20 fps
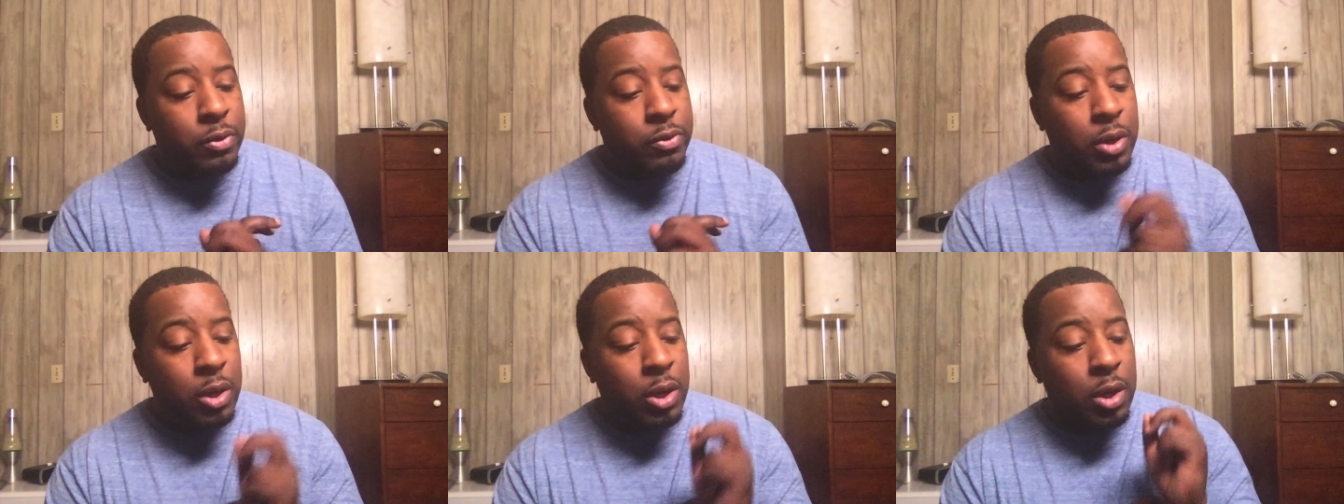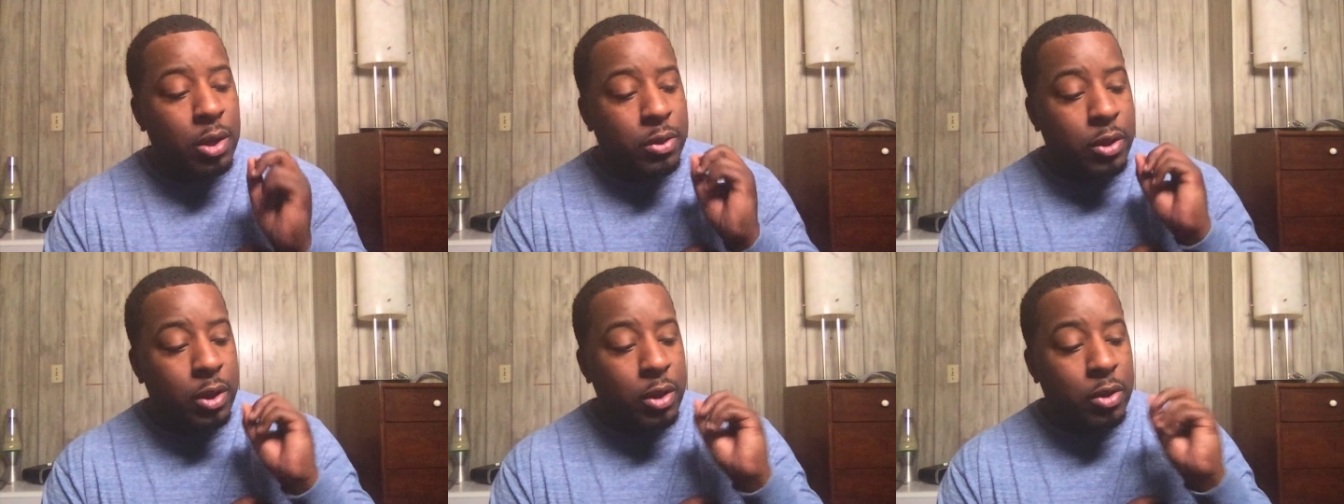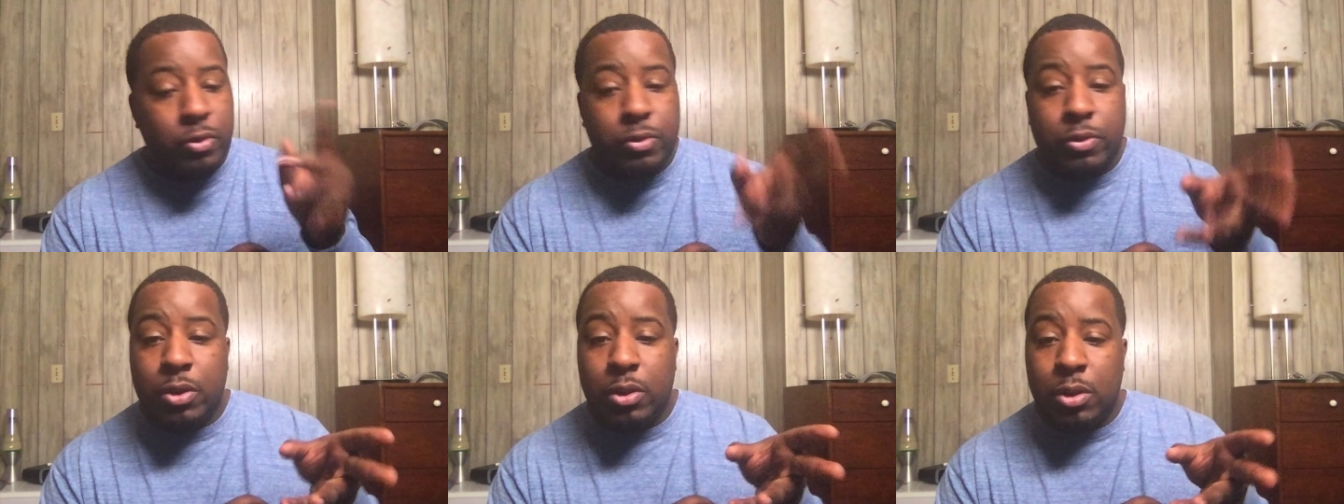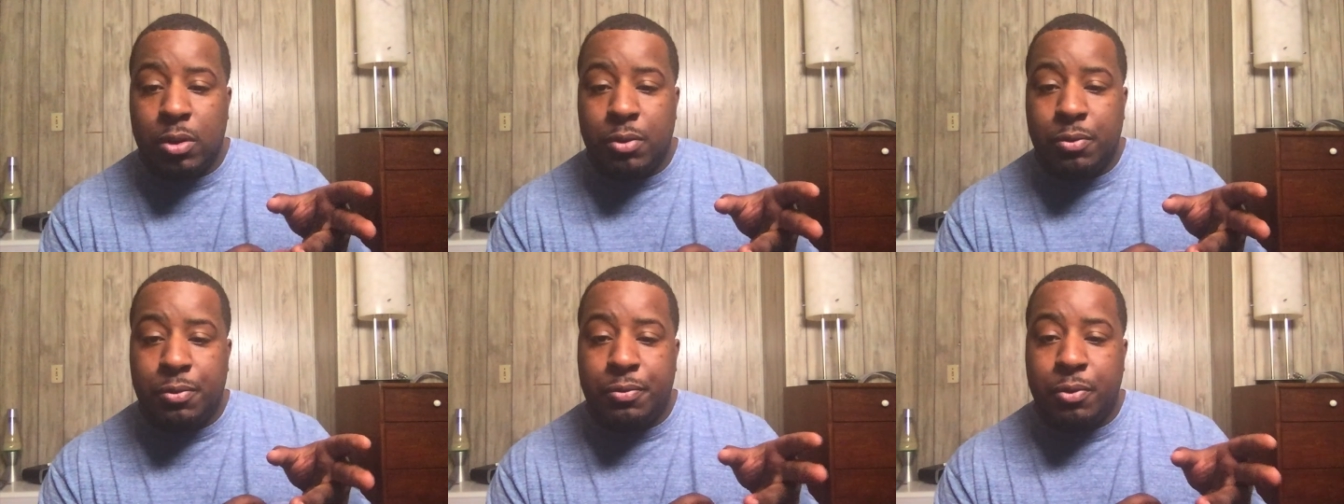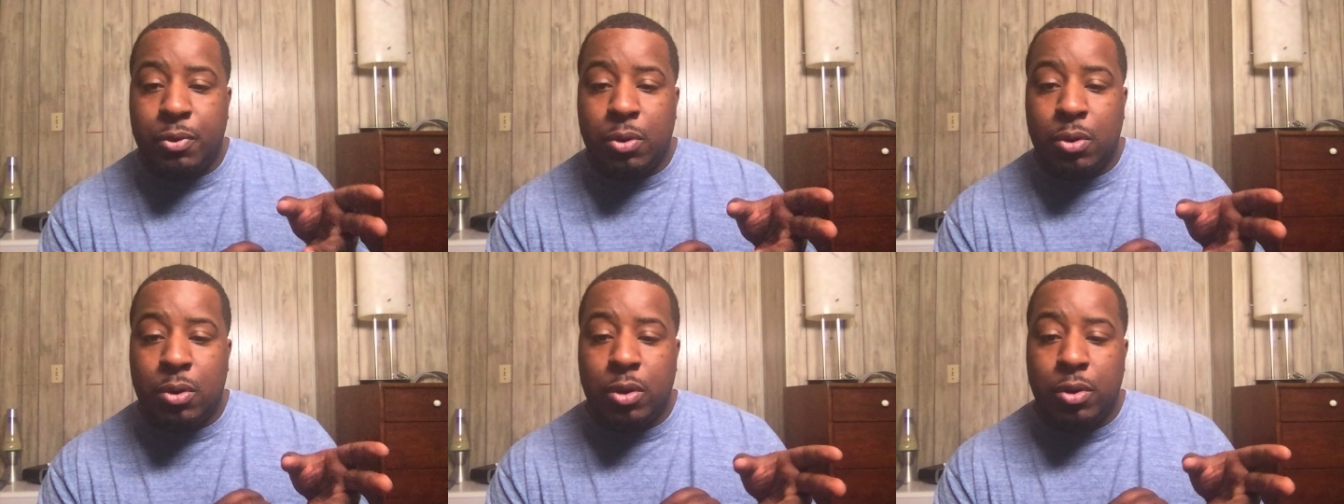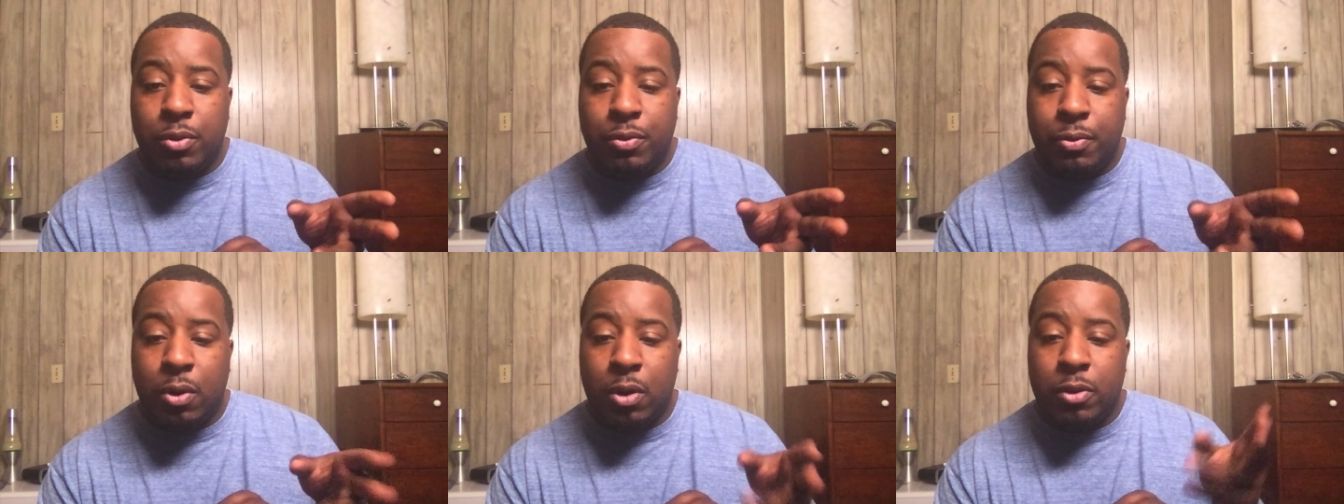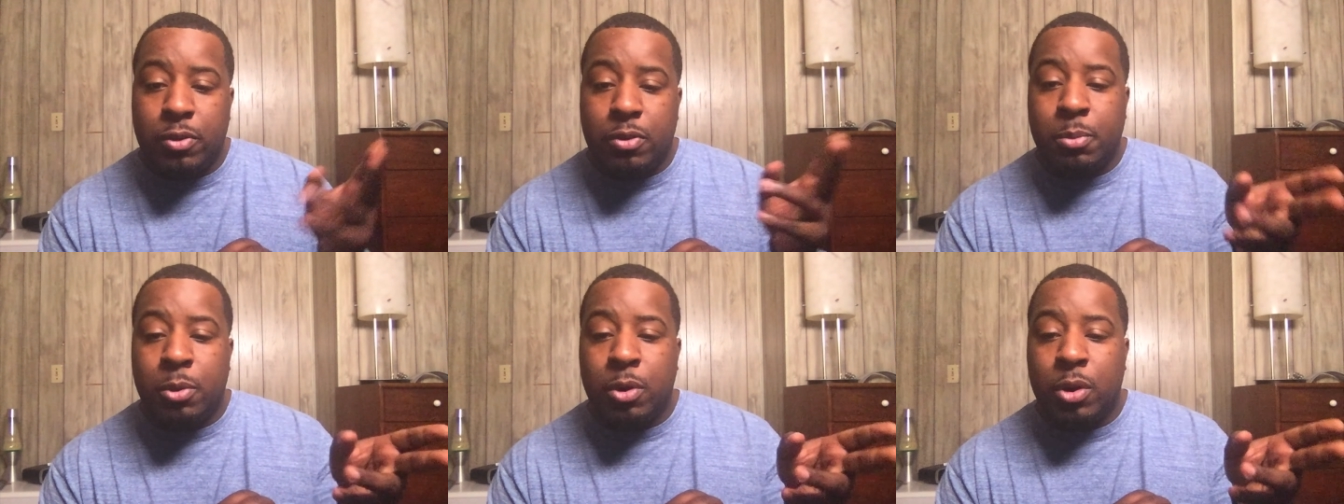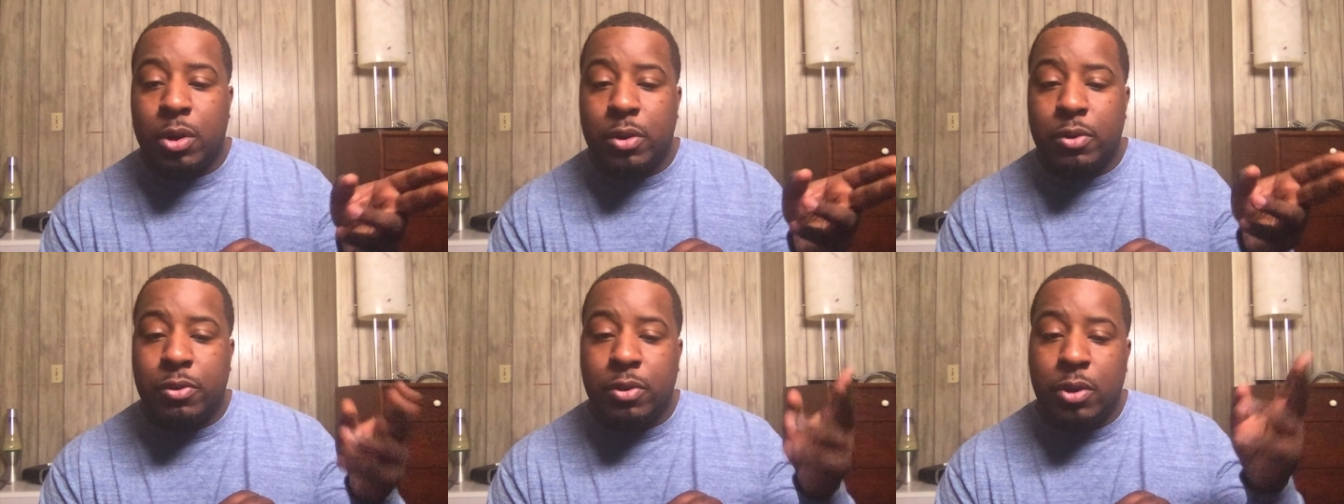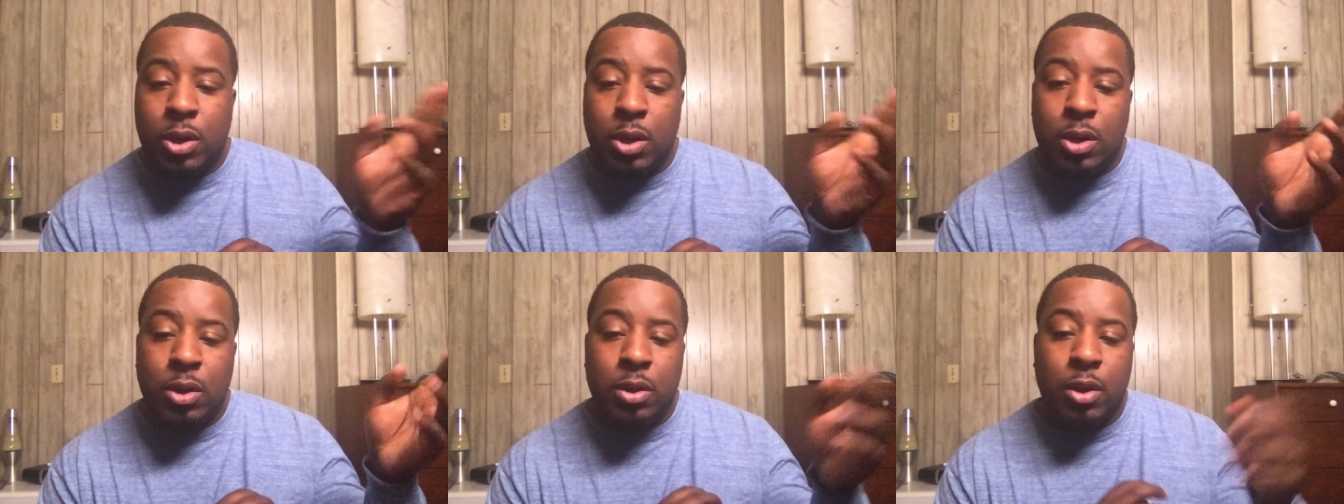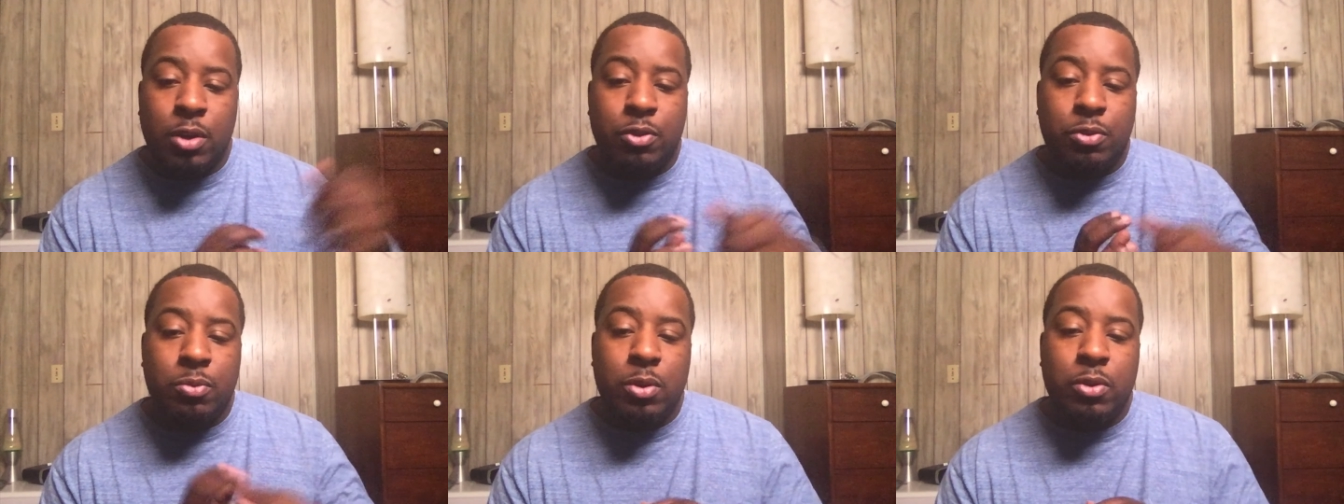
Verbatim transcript: and things to look for as far as the market today and next week.